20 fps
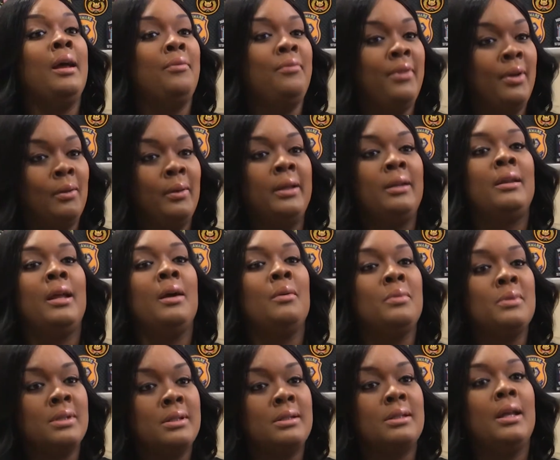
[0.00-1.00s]
I felt like that
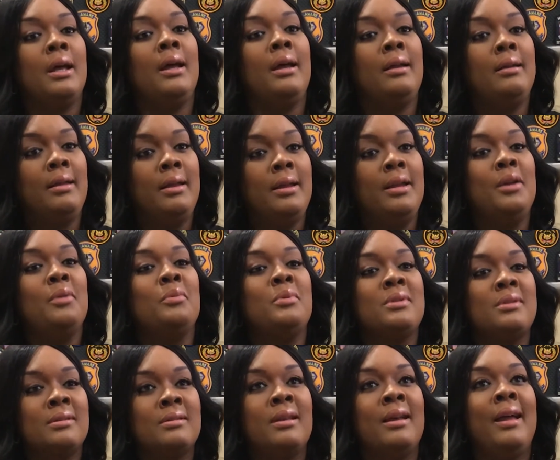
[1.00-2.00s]
was a sign. And it
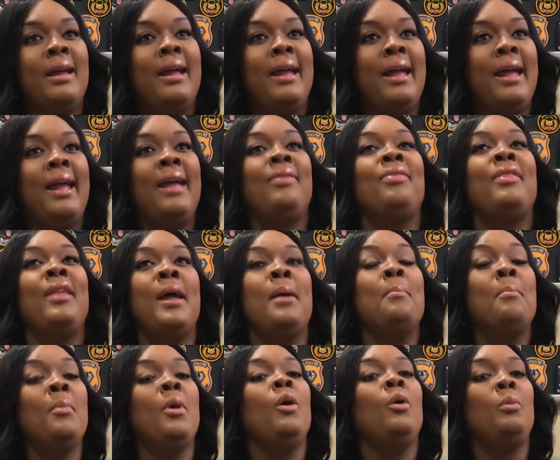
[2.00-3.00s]
was at
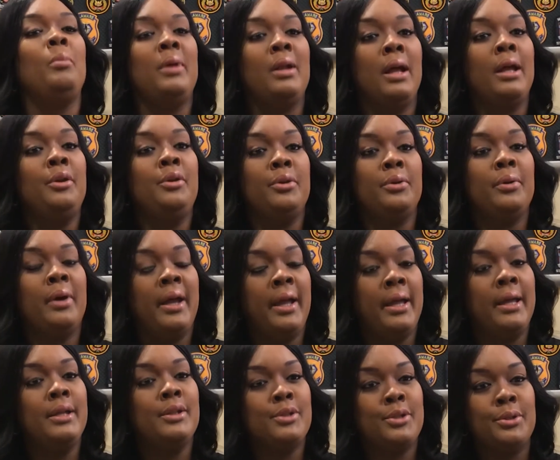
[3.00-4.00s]
that moment I knew I
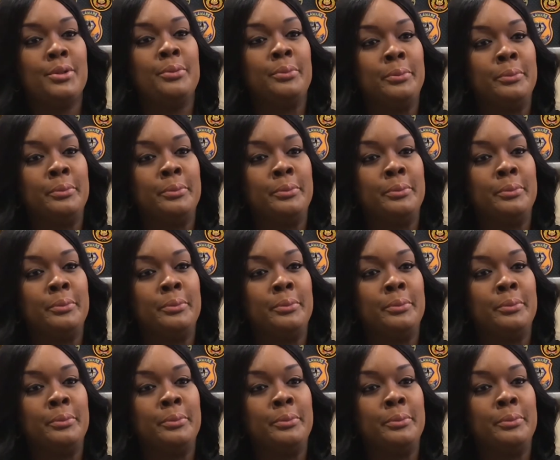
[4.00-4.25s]
had to.